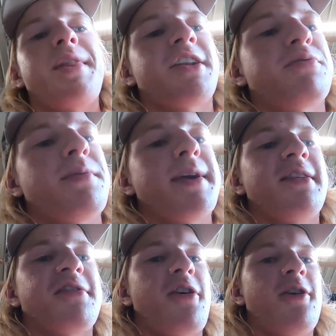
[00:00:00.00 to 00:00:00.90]
But that's when we
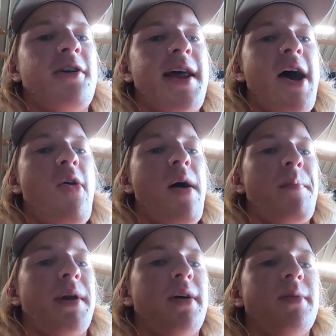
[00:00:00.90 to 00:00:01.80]
get started on now.
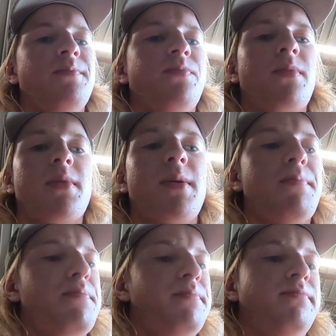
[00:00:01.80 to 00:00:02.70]
I'm gonna
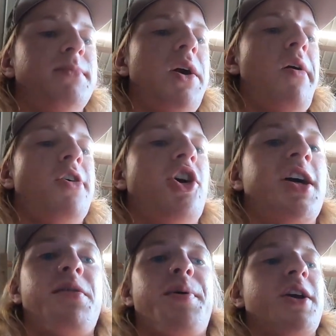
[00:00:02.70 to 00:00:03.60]

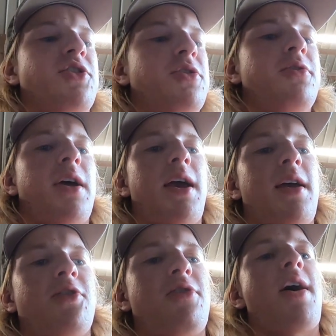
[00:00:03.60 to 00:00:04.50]
look at the picture
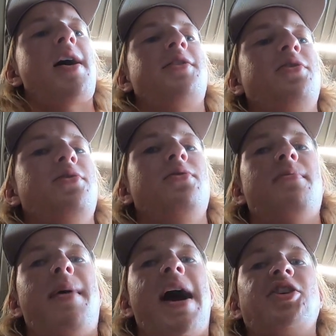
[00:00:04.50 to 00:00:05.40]
and try to
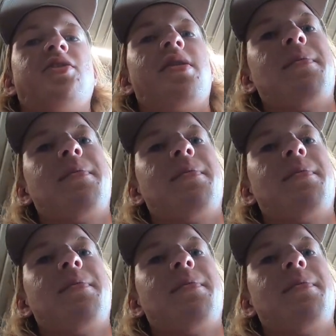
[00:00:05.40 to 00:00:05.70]
match